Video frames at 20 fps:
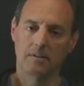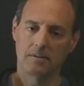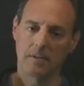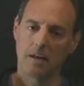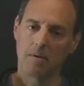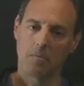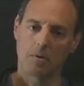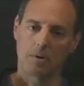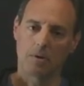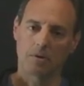
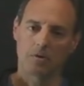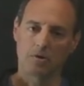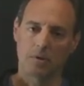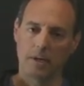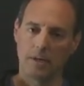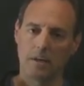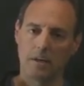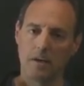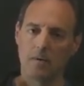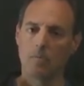network,
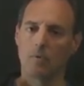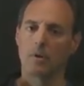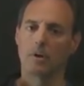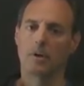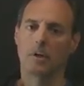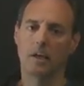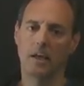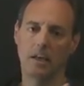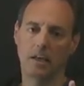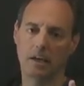train
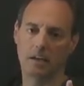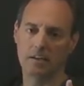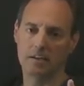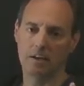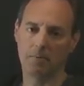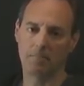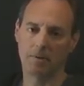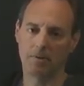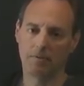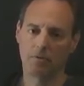network, and it can
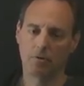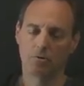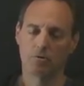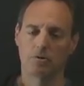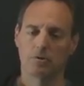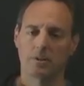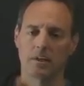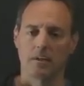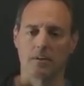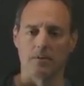tell me the future
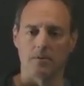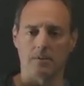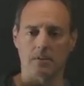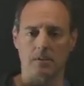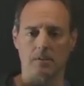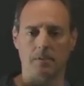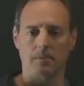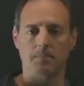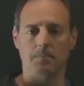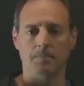state of the
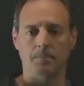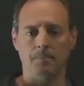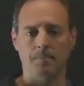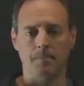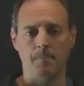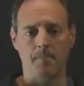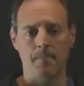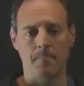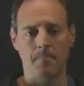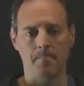system.
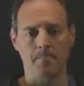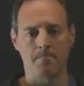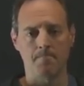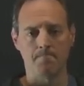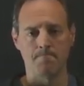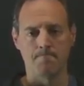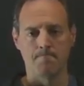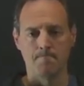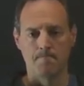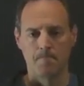
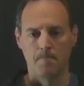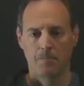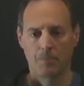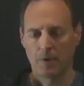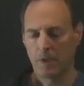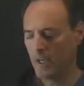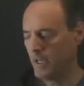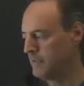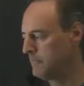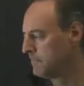
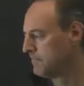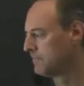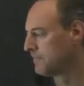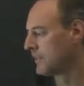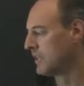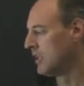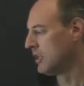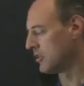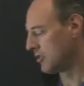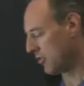Okay?
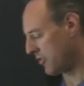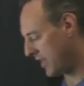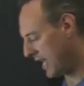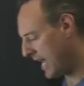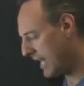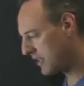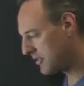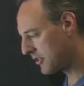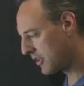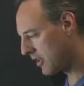So
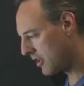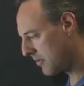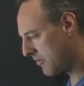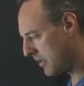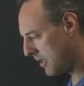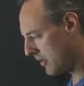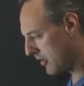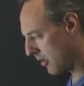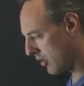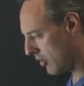that is going to
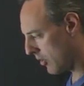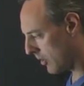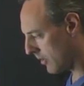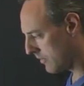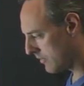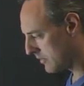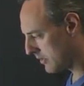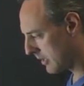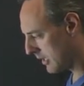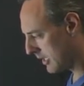be the goal.
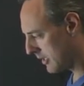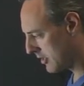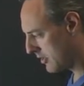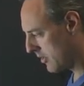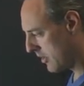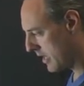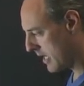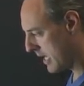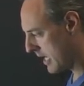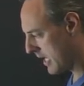So let's
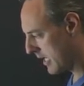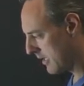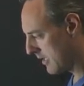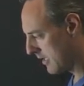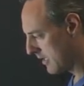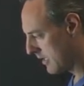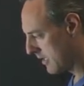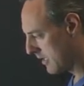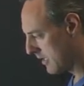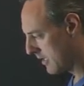go ahead
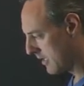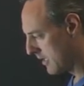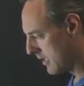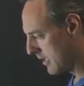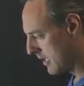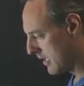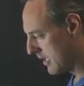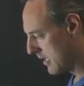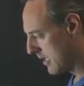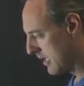
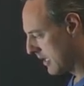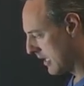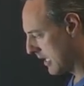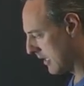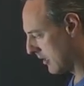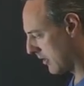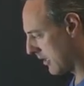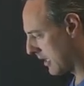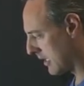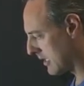
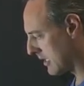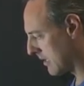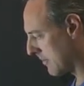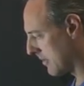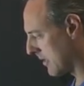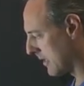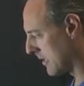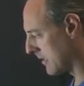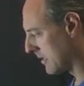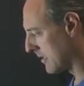and look at some
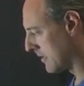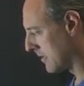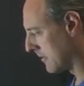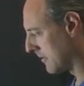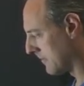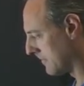of this.